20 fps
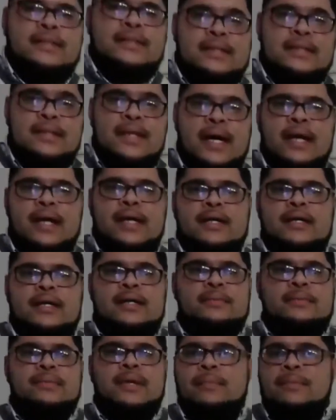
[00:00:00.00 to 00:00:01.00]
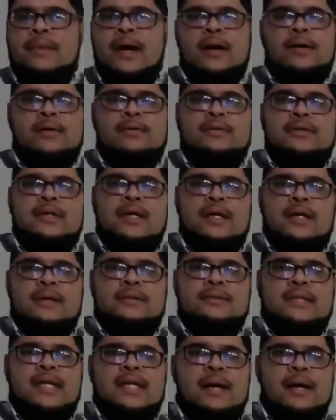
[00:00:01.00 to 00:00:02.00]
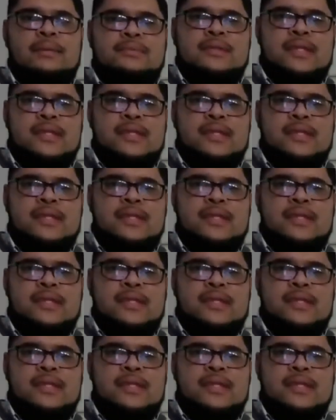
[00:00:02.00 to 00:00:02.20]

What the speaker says: tonight, but I'm not going to stop.